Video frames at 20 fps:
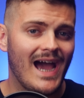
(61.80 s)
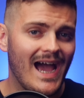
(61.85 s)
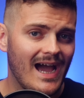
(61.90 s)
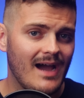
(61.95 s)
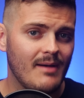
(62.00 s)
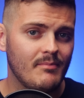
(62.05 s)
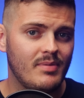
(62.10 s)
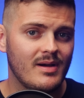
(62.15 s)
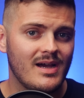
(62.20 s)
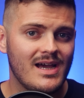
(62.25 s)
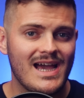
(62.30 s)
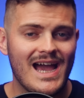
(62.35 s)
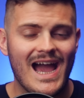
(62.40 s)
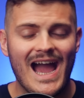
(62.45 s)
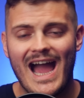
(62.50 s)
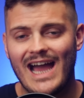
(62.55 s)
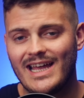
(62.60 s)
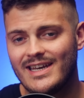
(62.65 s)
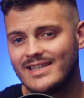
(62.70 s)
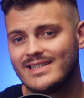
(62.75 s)
app
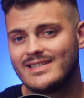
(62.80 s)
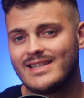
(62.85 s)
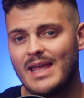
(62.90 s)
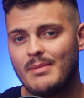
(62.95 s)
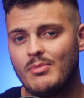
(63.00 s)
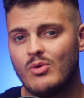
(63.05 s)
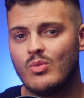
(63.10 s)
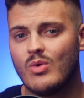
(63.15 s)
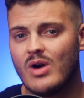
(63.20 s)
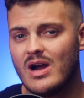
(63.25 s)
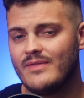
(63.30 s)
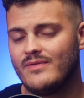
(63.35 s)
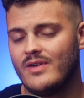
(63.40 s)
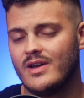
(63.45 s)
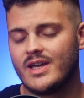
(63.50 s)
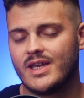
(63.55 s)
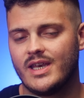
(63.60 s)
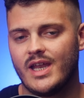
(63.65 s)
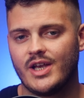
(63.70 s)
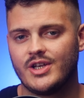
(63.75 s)
and a stable Wi-Fi
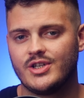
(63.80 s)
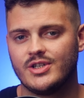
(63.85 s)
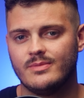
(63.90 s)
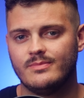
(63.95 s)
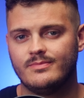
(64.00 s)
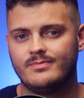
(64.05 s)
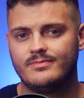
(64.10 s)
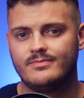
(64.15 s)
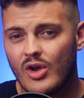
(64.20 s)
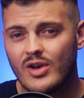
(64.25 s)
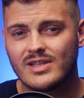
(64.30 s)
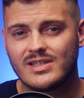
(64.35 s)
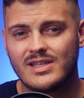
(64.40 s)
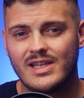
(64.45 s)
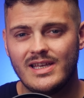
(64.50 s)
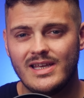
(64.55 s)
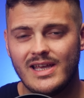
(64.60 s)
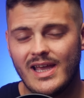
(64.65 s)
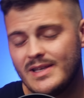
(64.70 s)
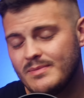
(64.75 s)
connection.
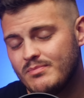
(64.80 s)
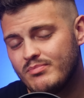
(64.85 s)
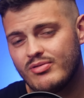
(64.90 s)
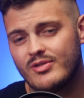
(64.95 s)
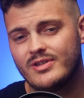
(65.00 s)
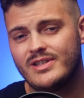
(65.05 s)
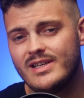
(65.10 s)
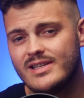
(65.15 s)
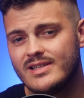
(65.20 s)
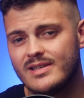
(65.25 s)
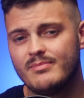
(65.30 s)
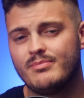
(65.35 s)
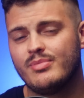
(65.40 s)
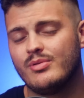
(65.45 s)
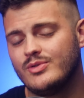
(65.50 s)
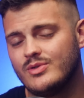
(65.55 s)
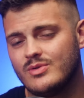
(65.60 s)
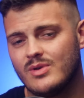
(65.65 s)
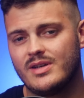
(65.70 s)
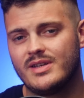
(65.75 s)
Honestly, it's pretty
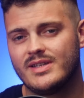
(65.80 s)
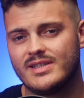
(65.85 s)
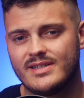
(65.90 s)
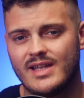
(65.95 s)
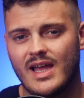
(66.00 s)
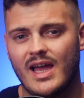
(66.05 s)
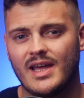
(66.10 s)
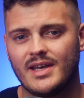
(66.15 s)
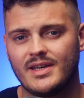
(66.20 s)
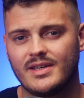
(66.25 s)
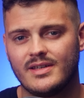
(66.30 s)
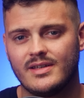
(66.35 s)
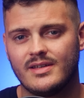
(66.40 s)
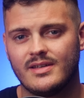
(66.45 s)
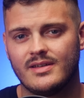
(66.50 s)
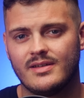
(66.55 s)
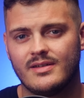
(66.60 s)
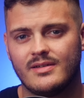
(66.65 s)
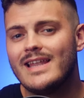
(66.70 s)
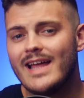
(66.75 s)
simple to understand.
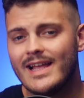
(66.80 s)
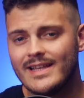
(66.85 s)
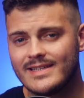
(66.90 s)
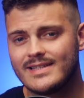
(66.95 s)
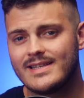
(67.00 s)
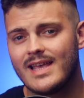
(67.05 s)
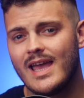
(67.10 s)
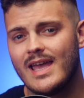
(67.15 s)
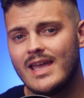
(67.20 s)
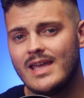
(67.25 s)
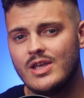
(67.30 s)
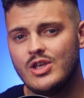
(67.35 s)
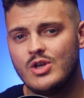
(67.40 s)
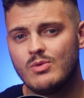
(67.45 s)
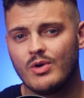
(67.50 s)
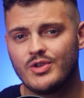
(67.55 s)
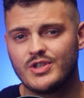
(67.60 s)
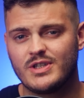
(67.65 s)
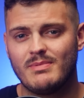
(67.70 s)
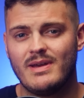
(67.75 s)
Let's say you
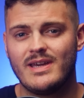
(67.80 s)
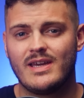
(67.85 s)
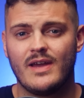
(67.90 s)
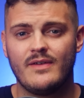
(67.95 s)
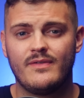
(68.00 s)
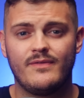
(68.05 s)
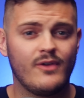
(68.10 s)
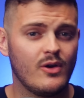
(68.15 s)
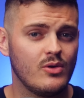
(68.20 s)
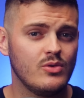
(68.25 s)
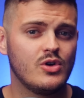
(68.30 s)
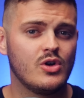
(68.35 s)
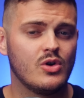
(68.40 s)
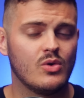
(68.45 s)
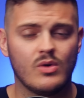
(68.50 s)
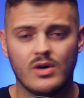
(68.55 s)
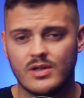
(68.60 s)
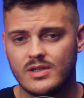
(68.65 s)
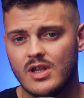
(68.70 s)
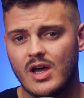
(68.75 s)
want to make a phone
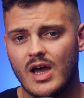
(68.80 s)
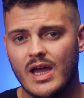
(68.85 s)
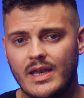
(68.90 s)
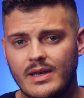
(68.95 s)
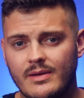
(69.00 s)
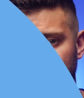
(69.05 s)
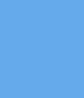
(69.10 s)
call online.